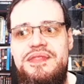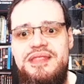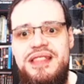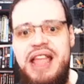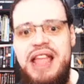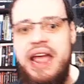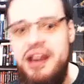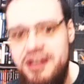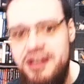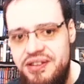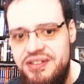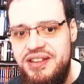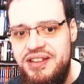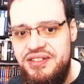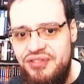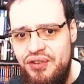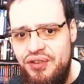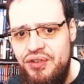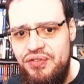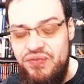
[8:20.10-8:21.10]
Tell you the
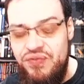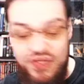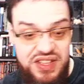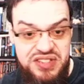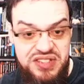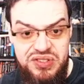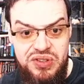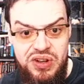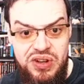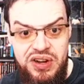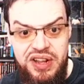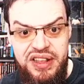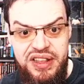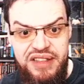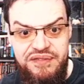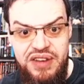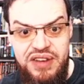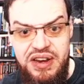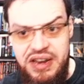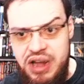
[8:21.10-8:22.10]
truth, the story
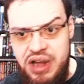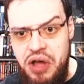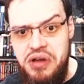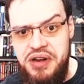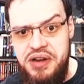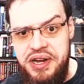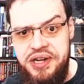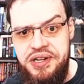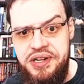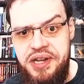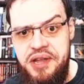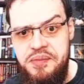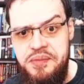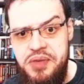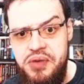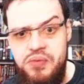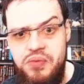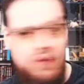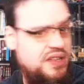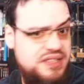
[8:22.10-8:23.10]
even on her
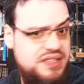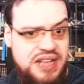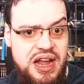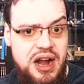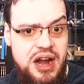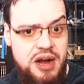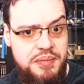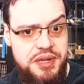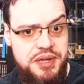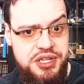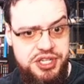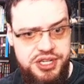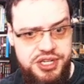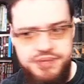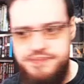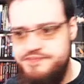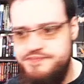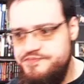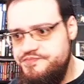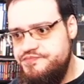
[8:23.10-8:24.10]
debut was garbage.
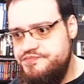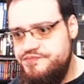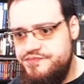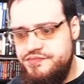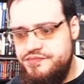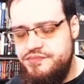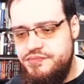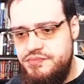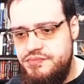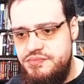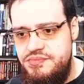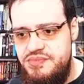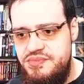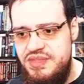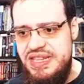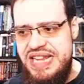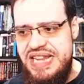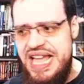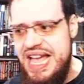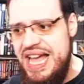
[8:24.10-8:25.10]

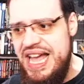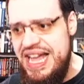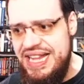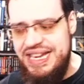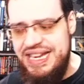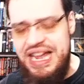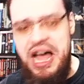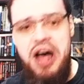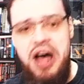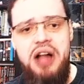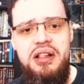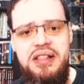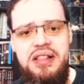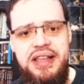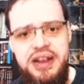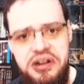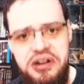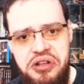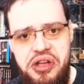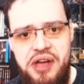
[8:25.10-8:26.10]
And all
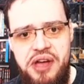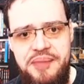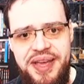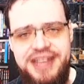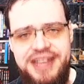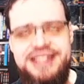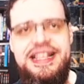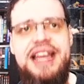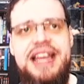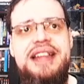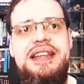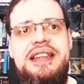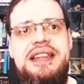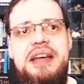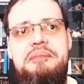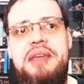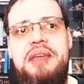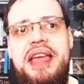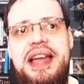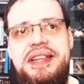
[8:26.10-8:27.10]
her comics ended
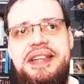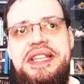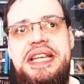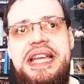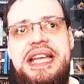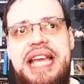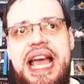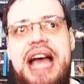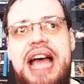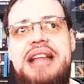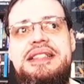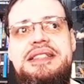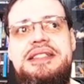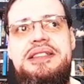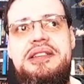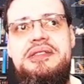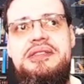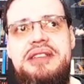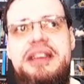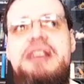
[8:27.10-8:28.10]
up getting
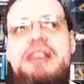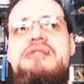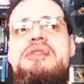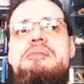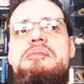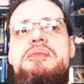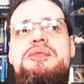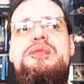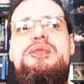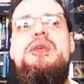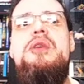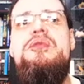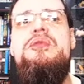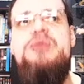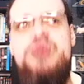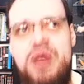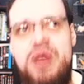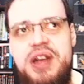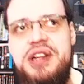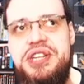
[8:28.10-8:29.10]
cancelled even before
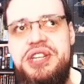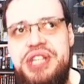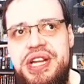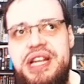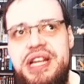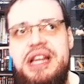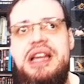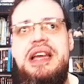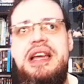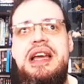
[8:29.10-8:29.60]
finishing.